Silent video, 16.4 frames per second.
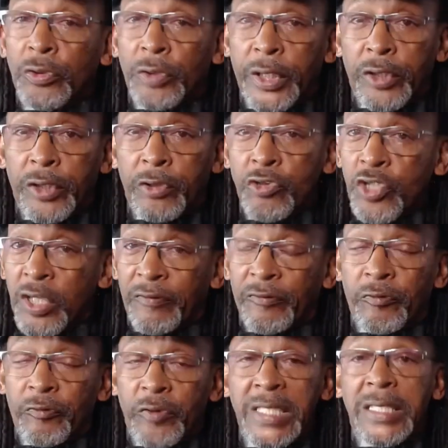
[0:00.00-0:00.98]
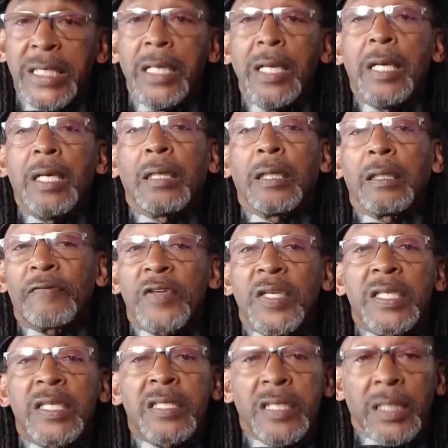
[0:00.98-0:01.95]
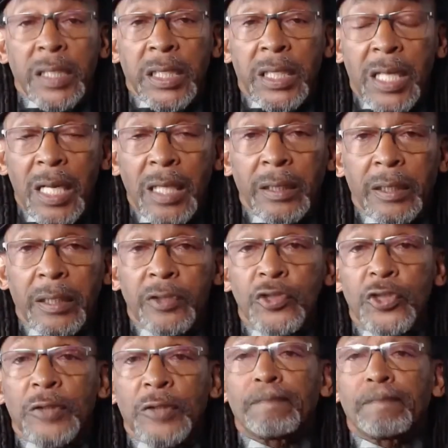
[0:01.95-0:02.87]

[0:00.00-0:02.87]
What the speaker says: Leonard Jeffries of City College.